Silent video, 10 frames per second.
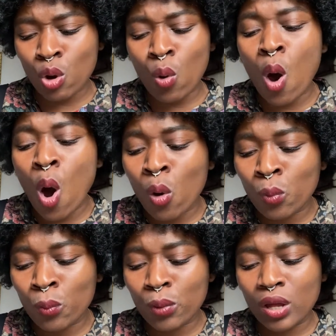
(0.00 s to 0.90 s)
go home
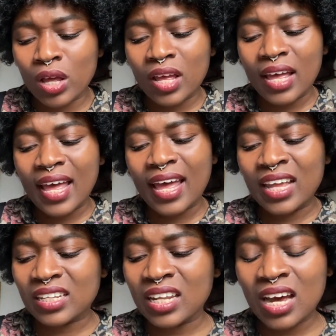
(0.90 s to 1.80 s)

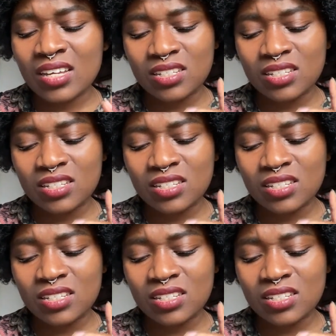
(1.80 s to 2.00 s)
at night,